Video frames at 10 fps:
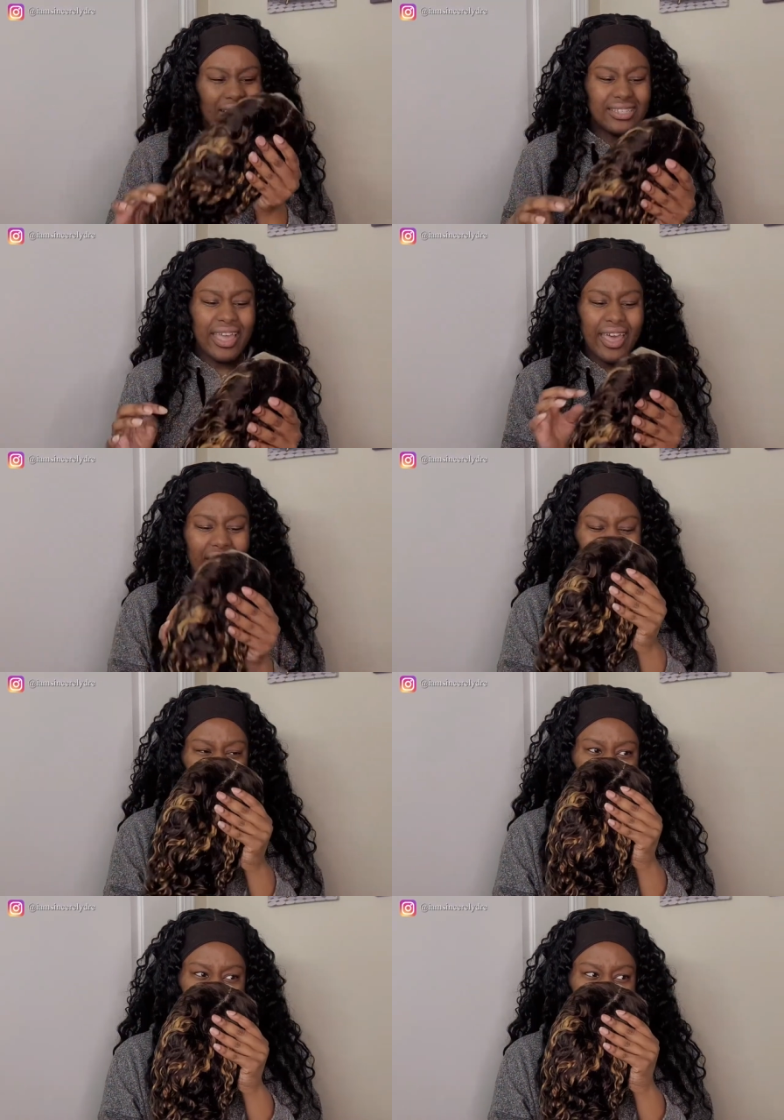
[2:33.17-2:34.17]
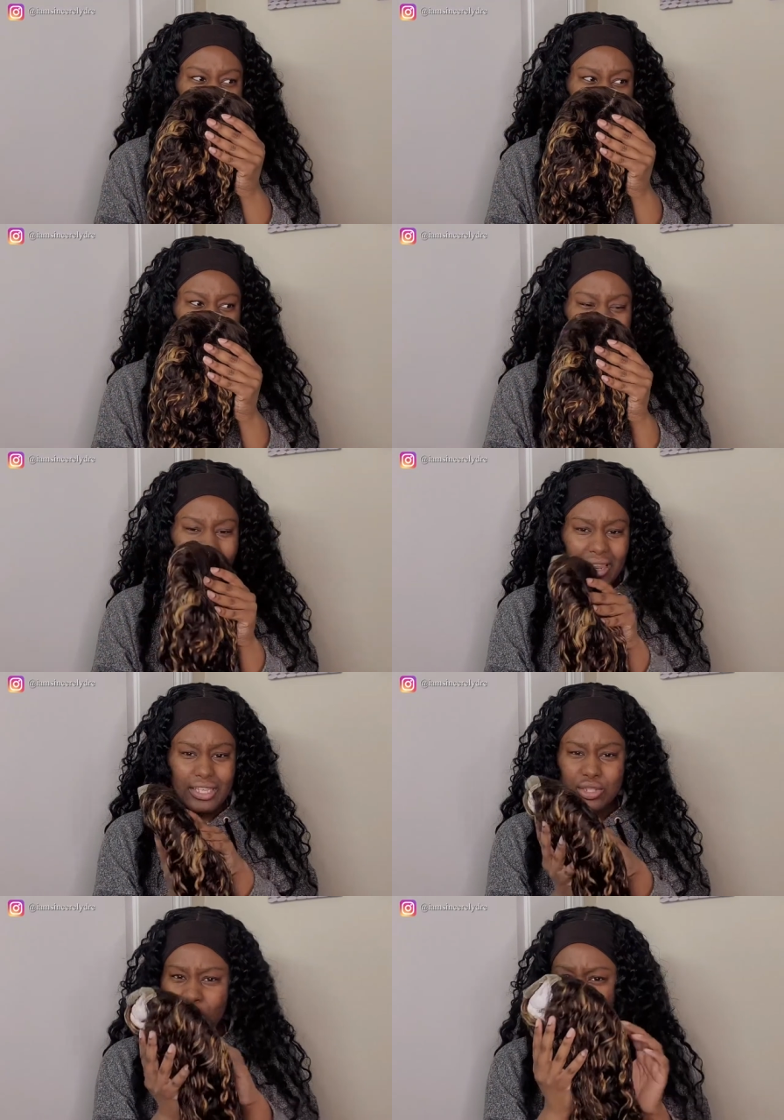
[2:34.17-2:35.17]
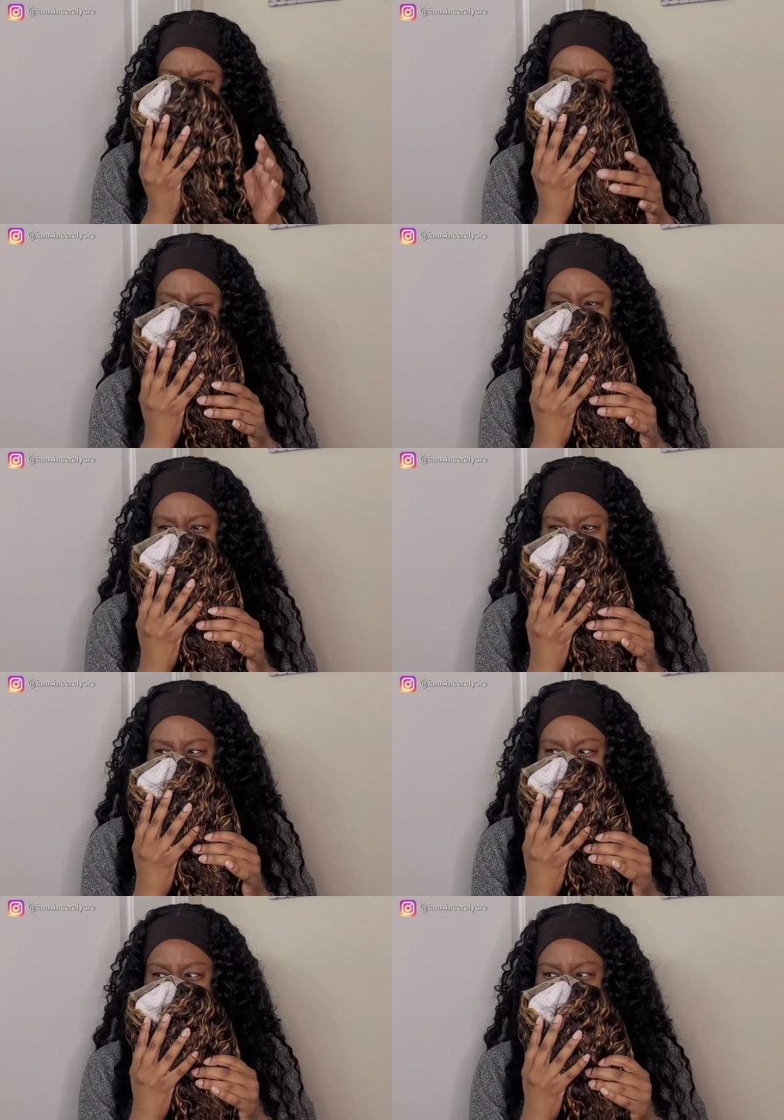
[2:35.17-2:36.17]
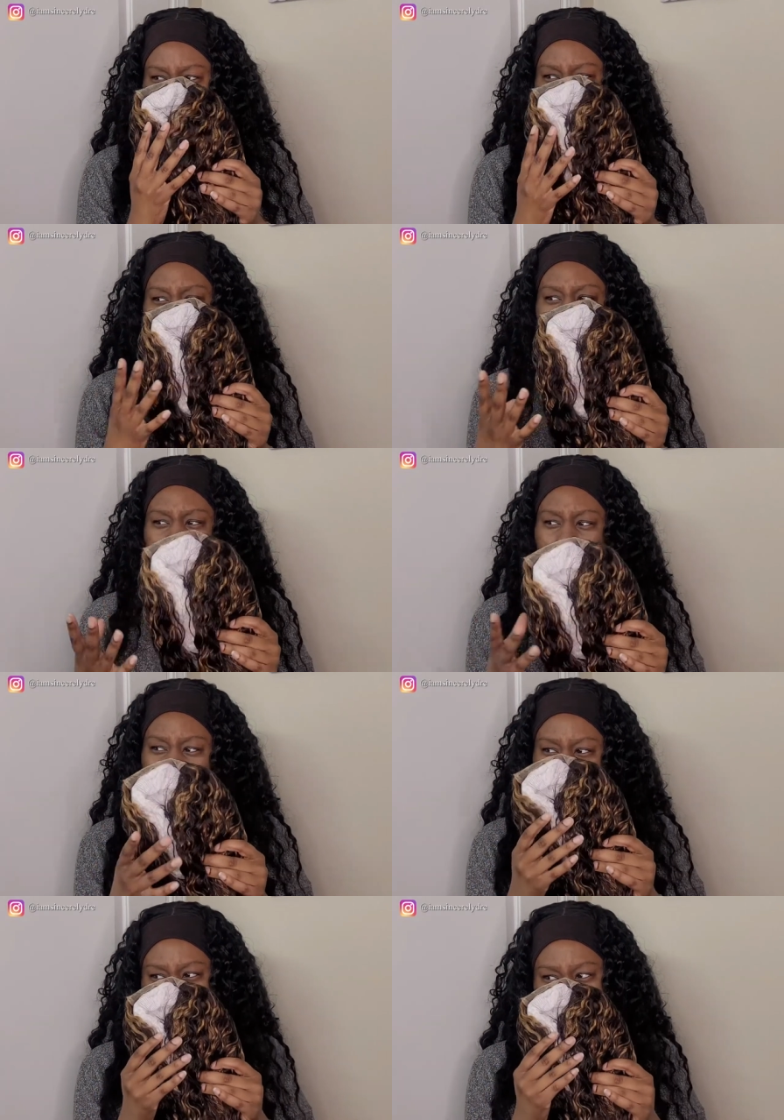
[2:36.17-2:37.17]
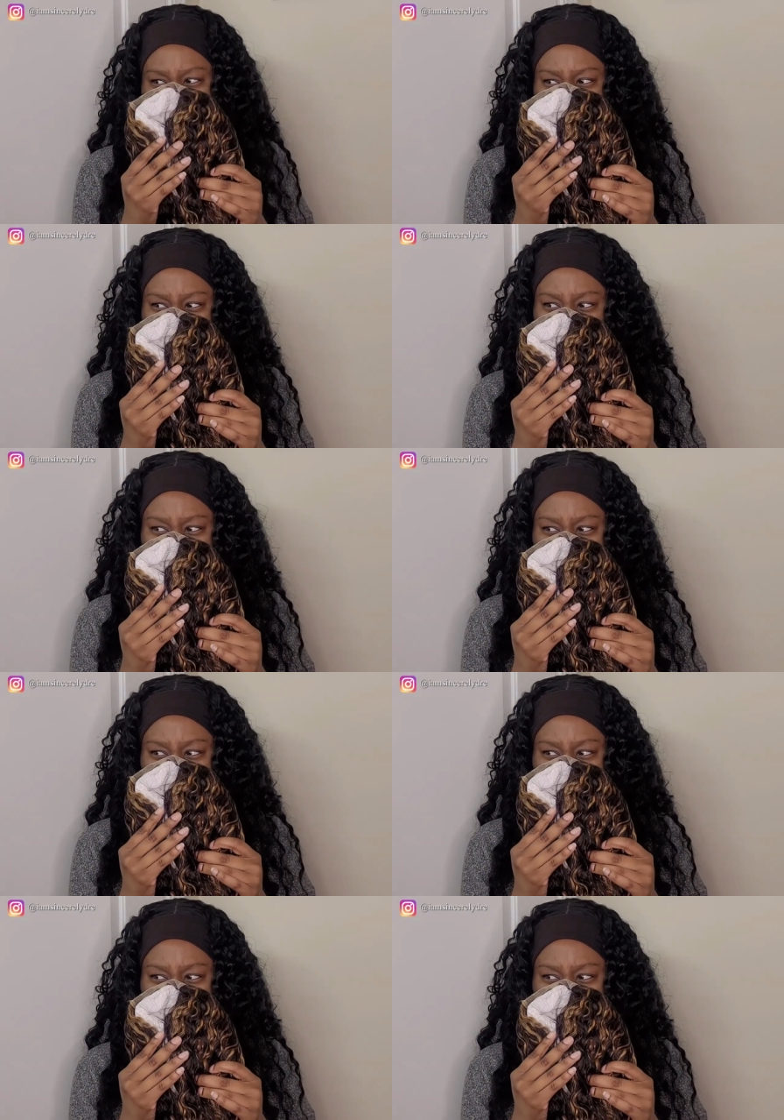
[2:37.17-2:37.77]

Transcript: doesn't have any sort of off-putting smell.